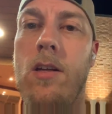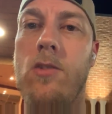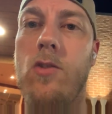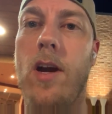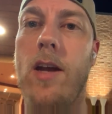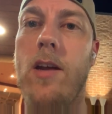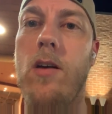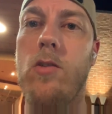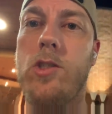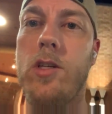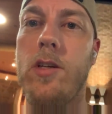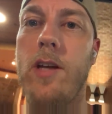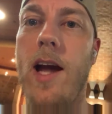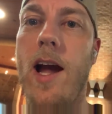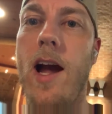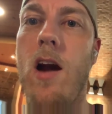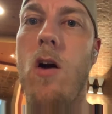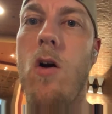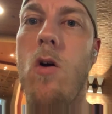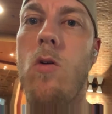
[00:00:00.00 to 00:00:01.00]
Dried Ocean,
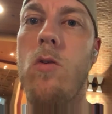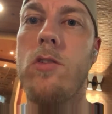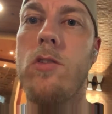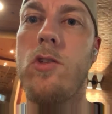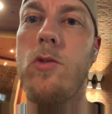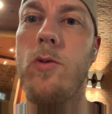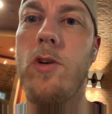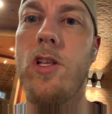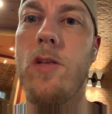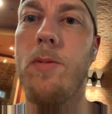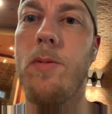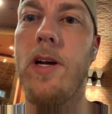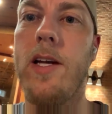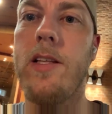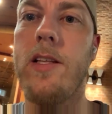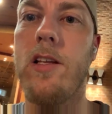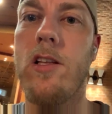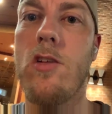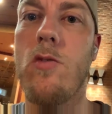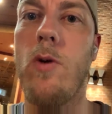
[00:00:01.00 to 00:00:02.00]
how to
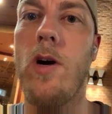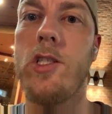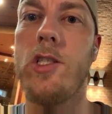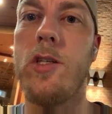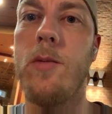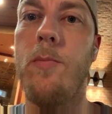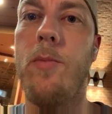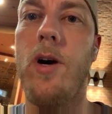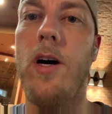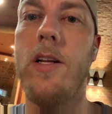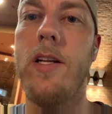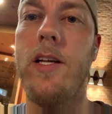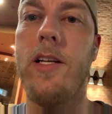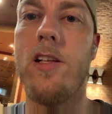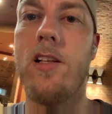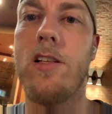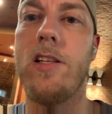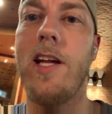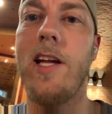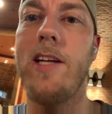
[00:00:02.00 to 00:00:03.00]
explain this question, but
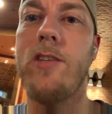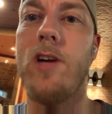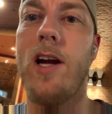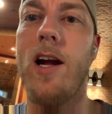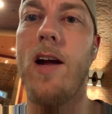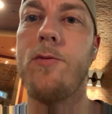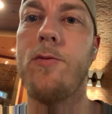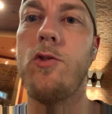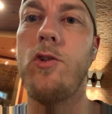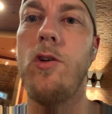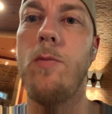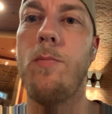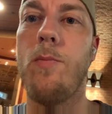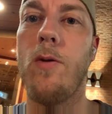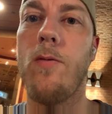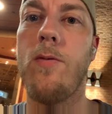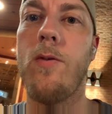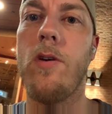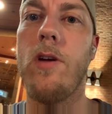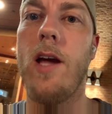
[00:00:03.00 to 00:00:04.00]
it's a snake draft. Do you
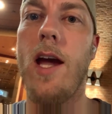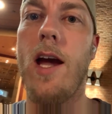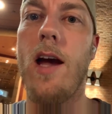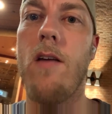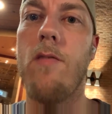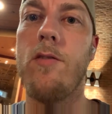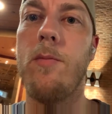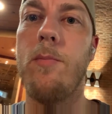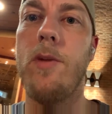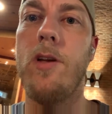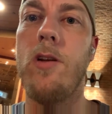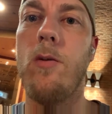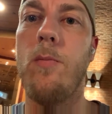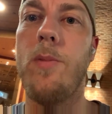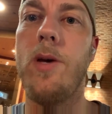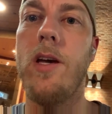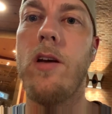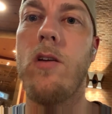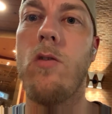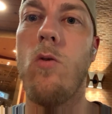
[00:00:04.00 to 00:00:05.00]
prefer to have the middle
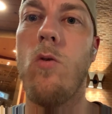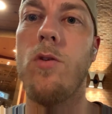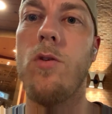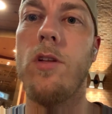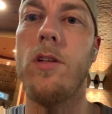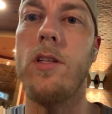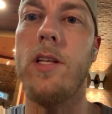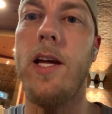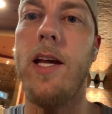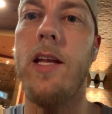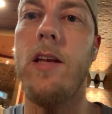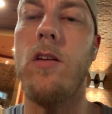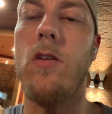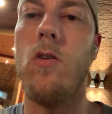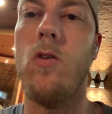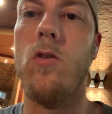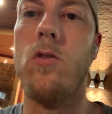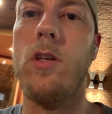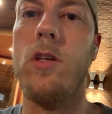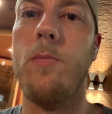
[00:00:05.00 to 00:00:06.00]
pick or the late
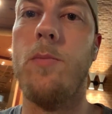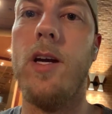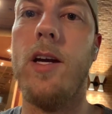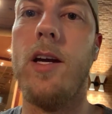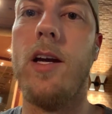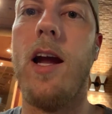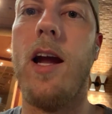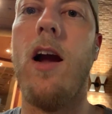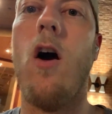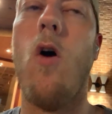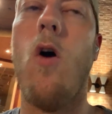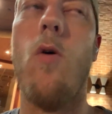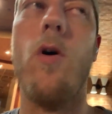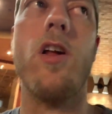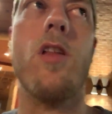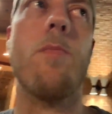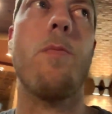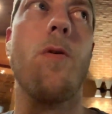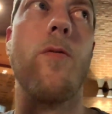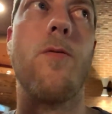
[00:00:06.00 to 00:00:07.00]
early pick? I
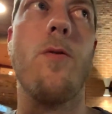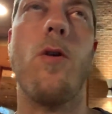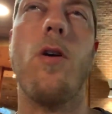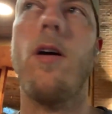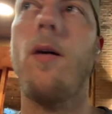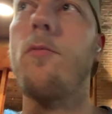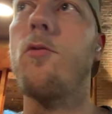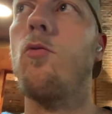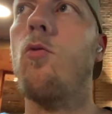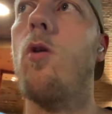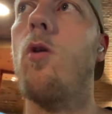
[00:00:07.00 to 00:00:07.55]
always prefer to have the